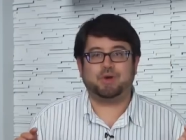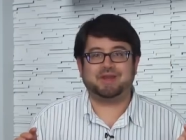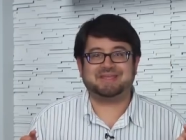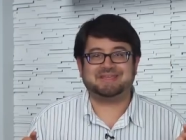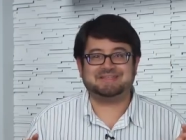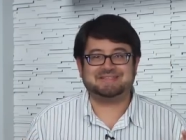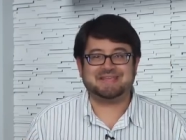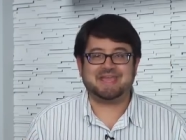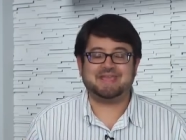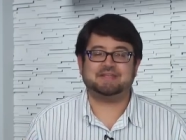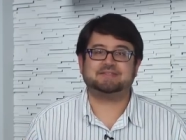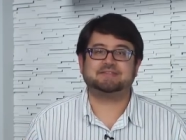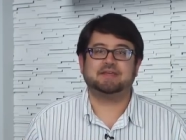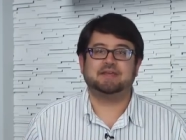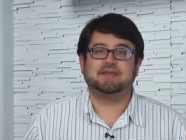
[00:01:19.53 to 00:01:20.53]
what it
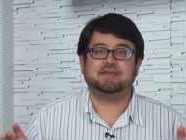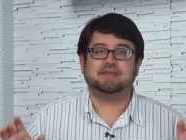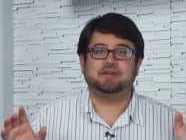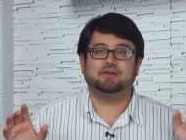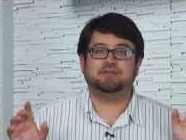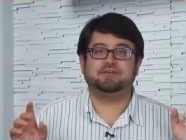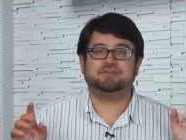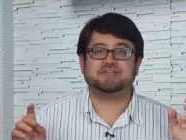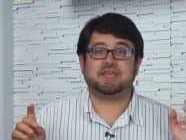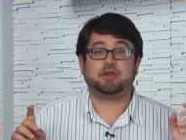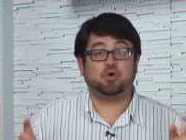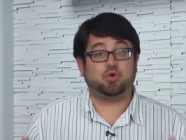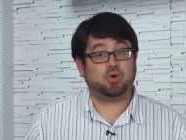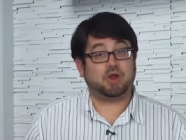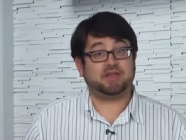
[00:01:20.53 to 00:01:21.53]
contains. Here there's a
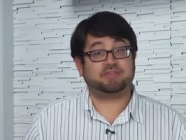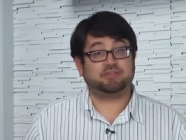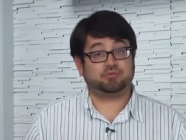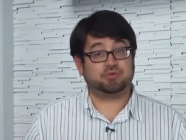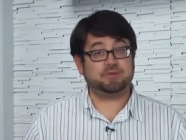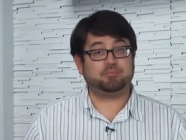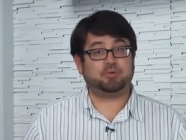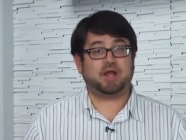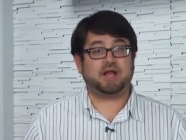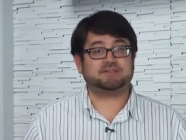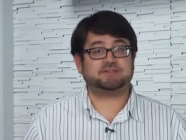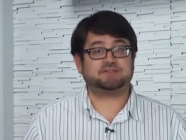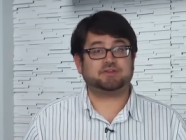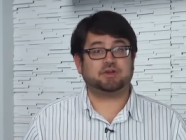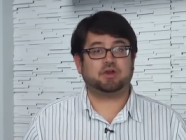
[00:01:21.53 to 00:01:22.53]
Core i3
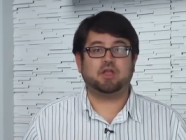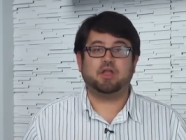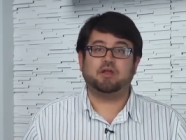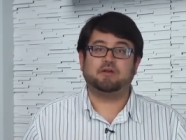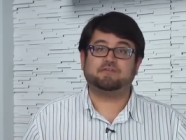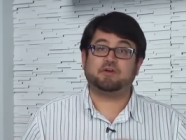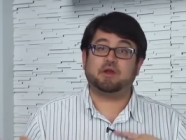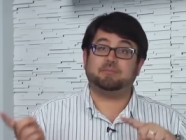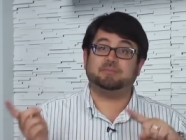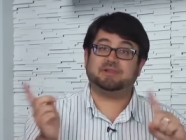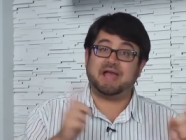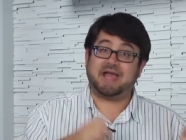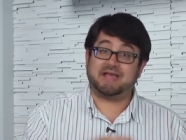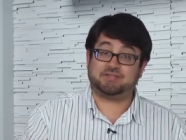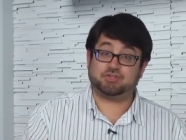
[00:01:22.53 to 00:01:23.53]
processor from
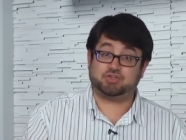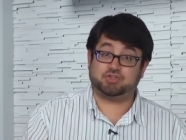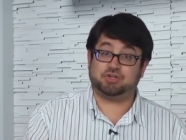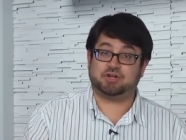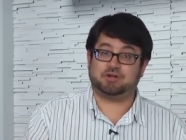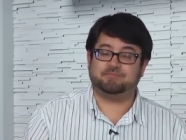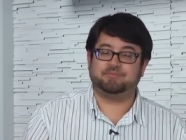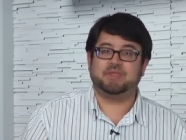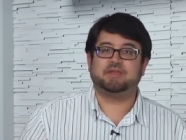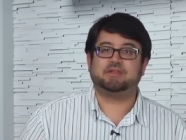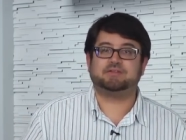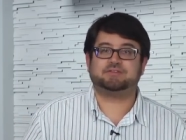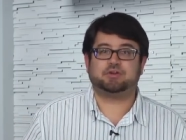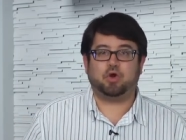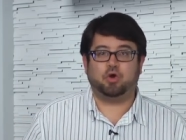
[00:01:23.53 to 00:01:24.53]
last year.
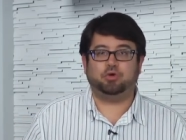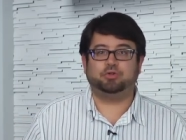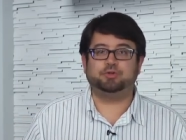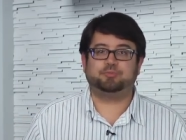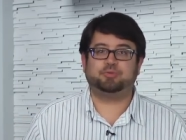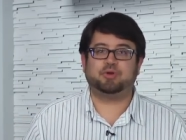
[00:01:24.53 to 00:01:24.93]
It's an older